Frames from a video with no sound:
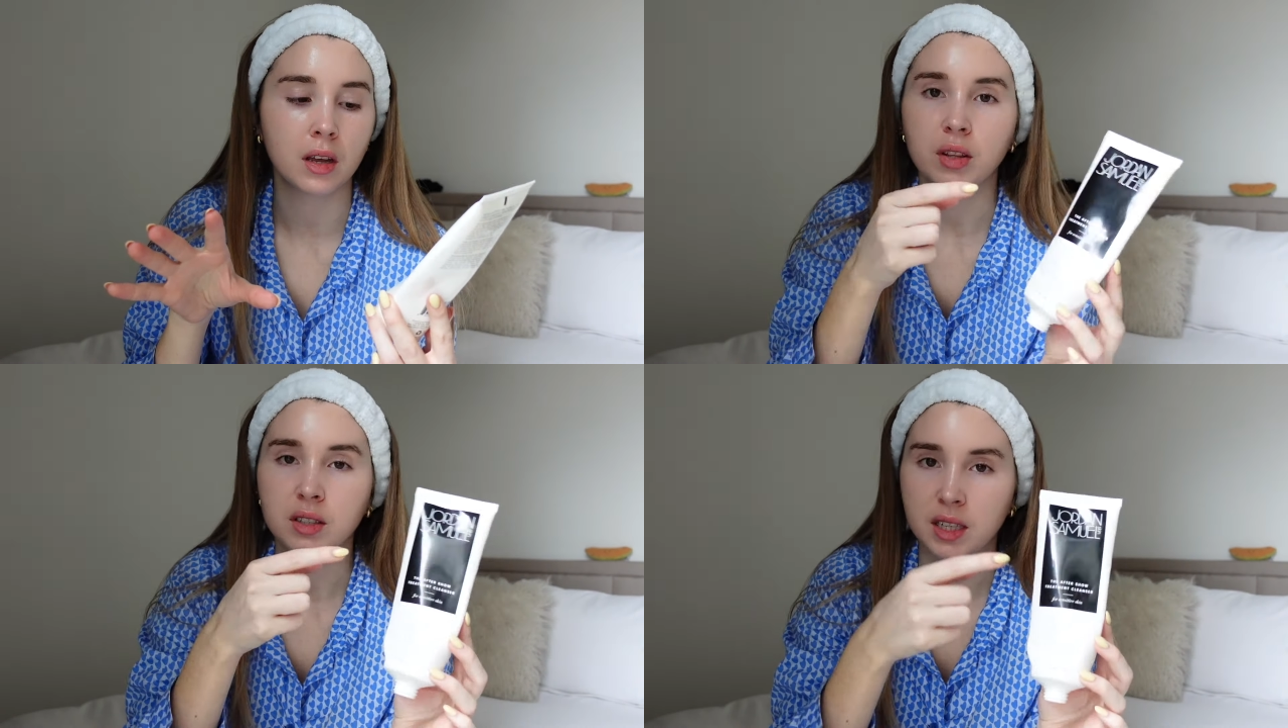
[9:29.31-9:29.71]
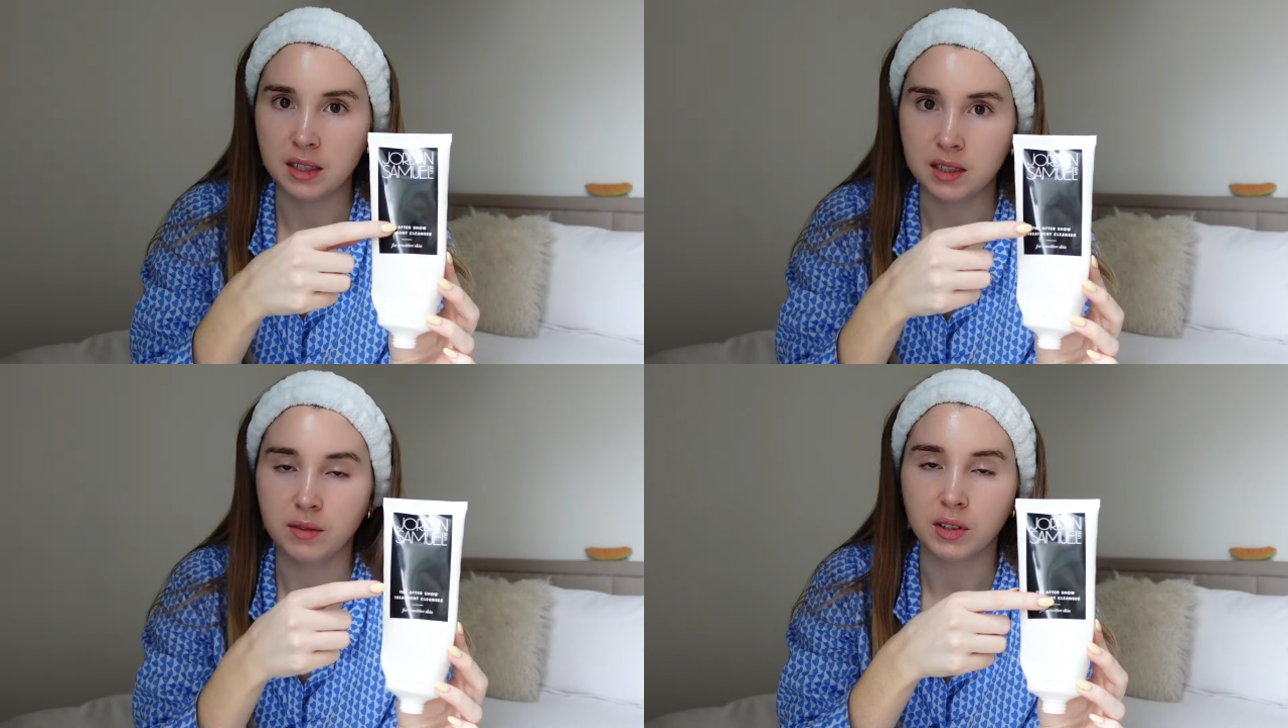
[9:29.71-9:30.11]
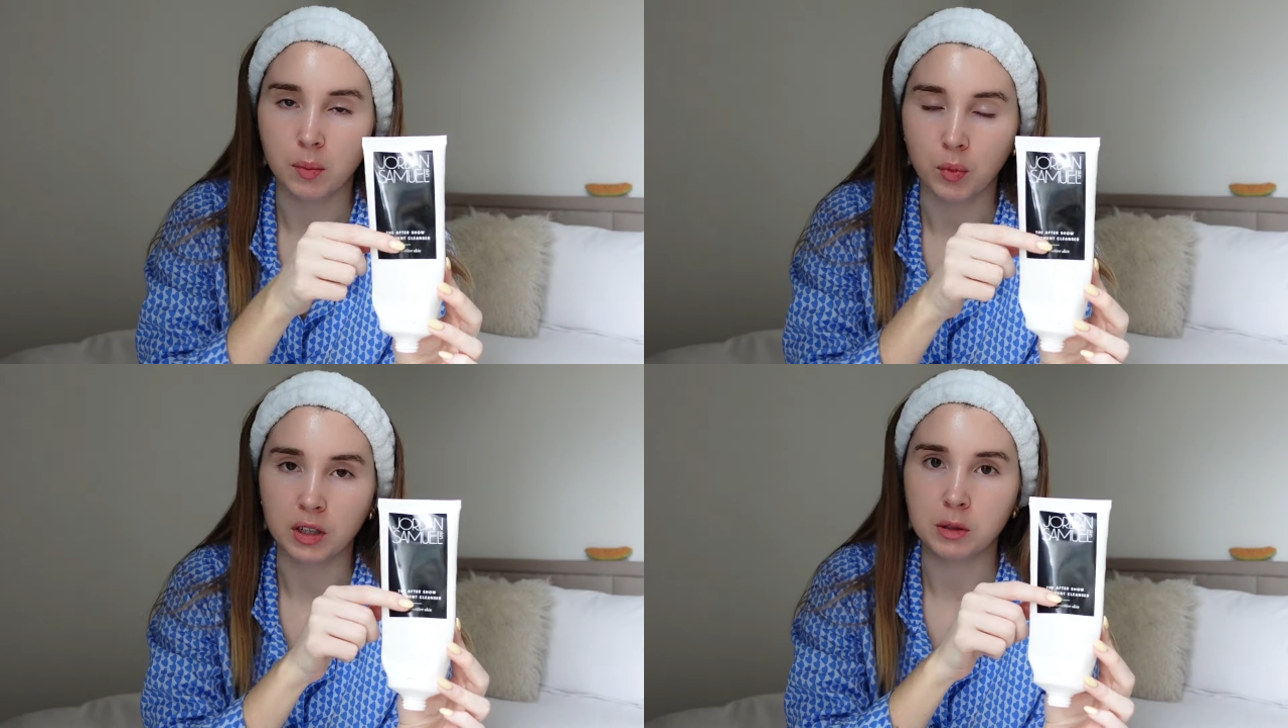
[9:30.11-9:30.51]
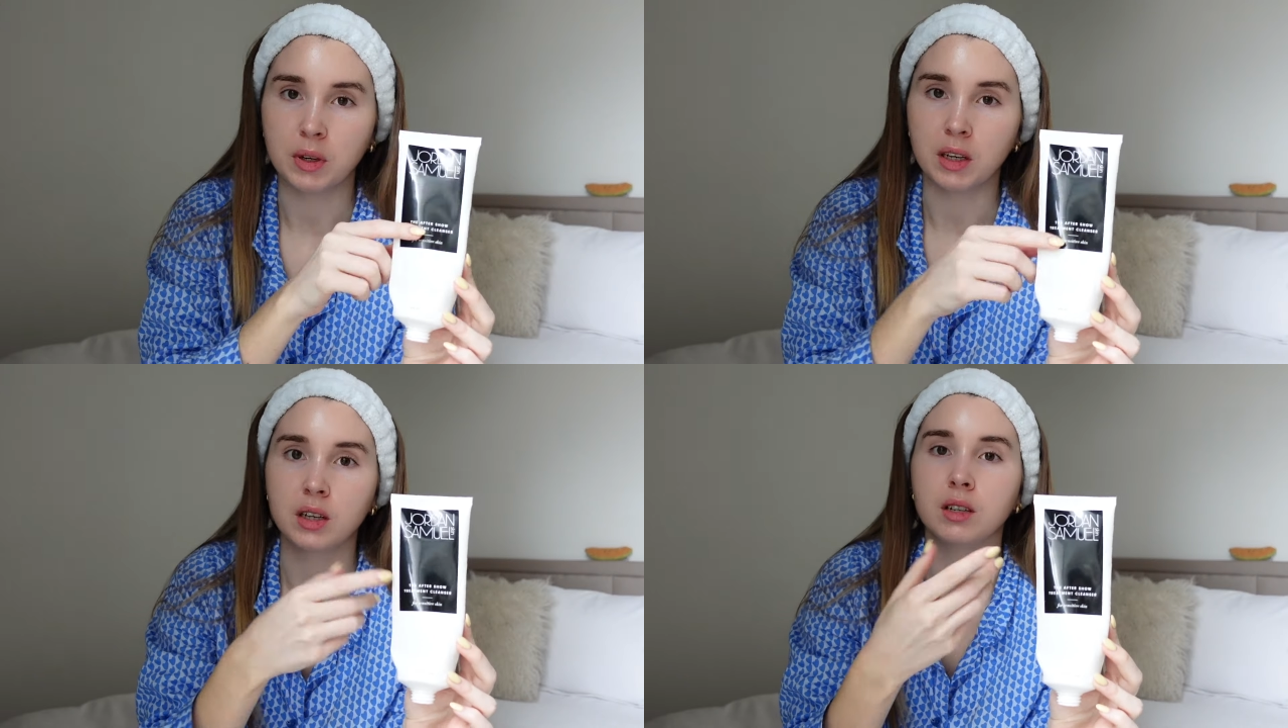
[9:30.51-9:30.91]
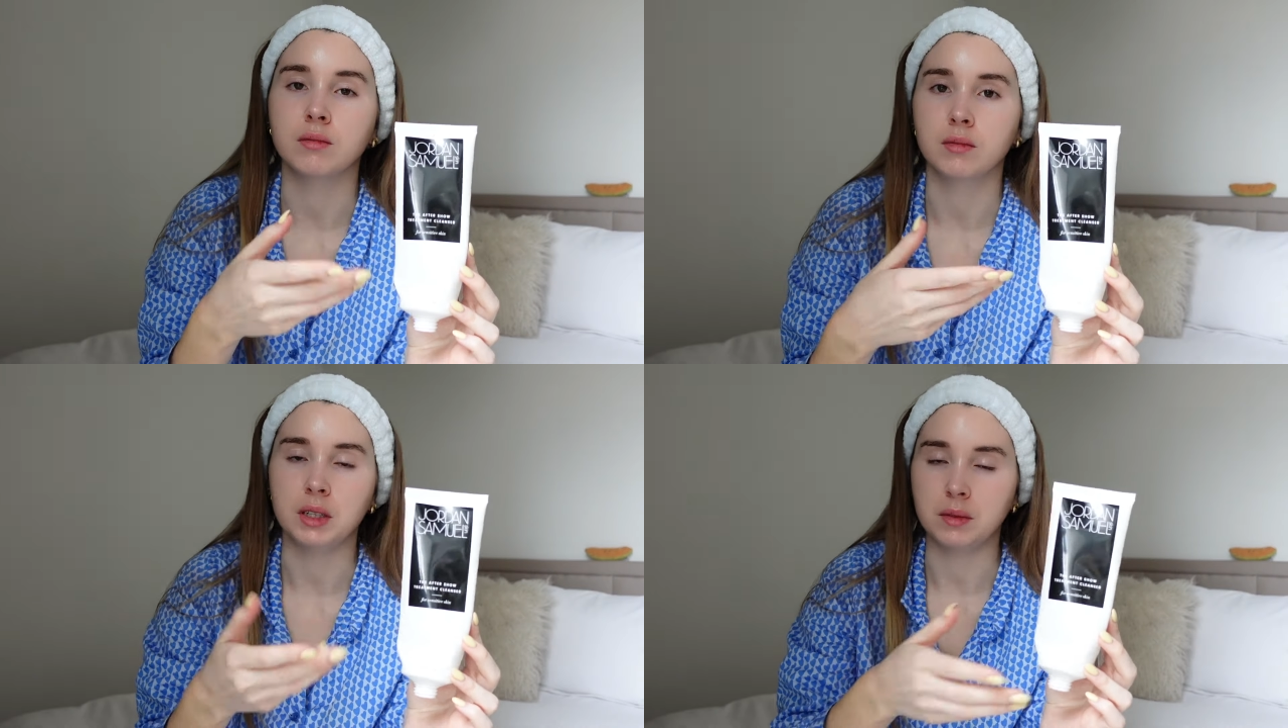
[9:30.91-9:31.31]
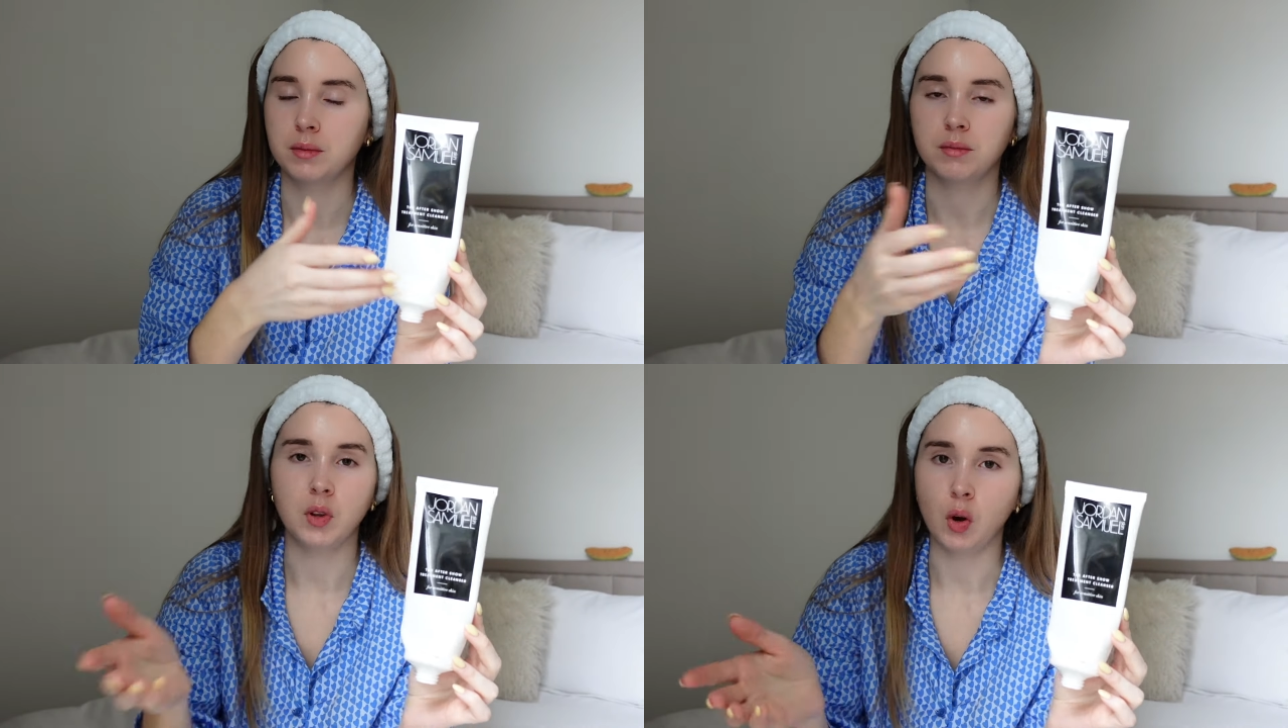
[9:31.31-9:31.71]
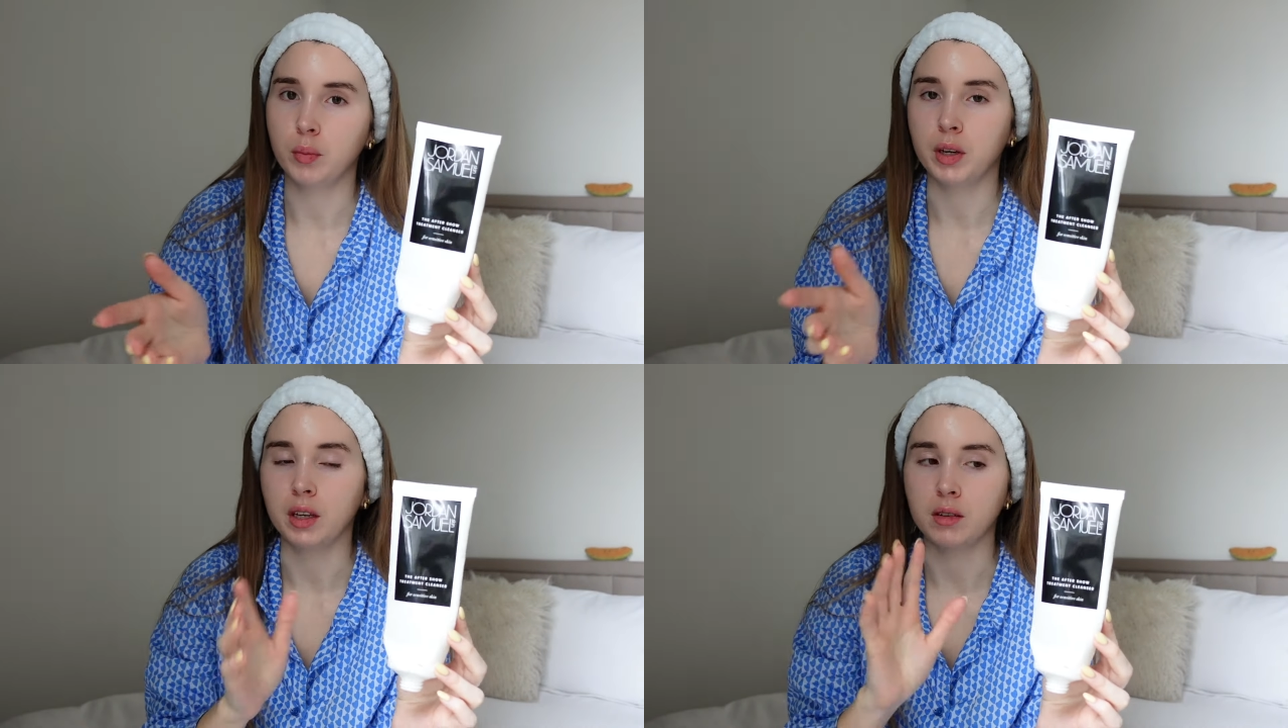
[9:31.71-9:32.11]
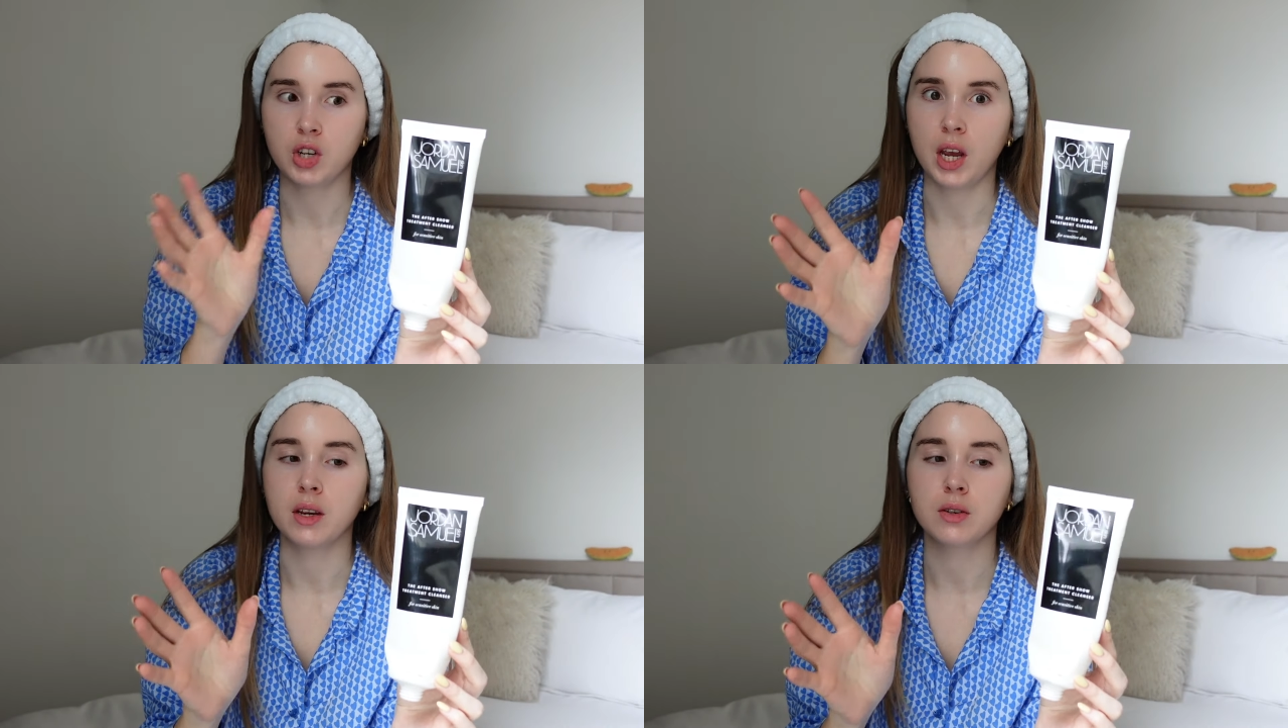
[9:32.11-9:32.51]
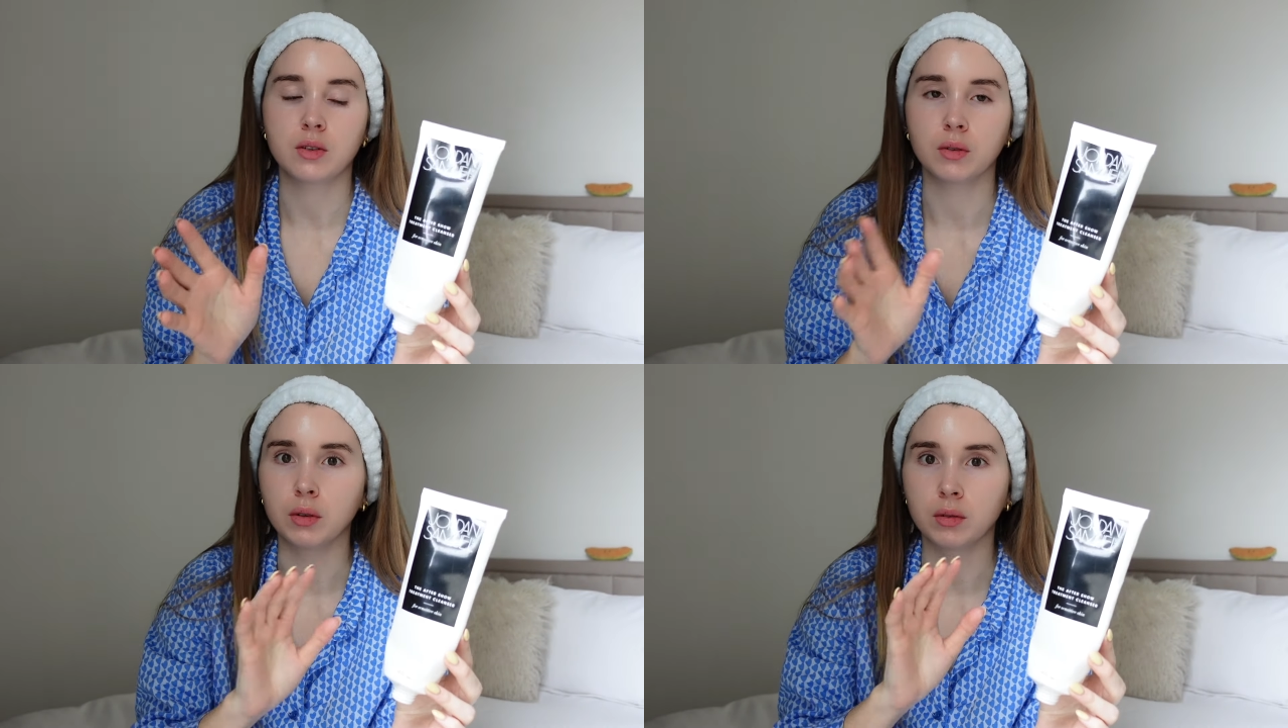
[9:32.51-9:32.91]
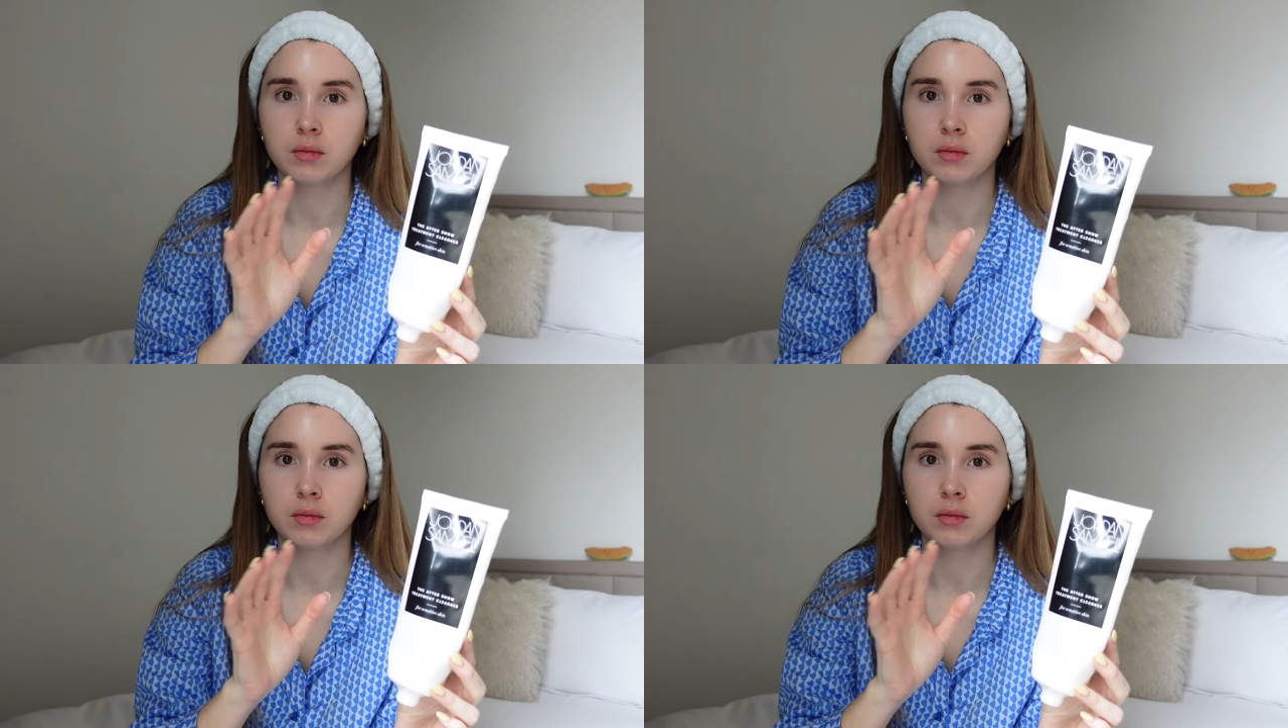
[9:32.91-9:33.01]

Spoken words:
The sensitive skin one is not being changed or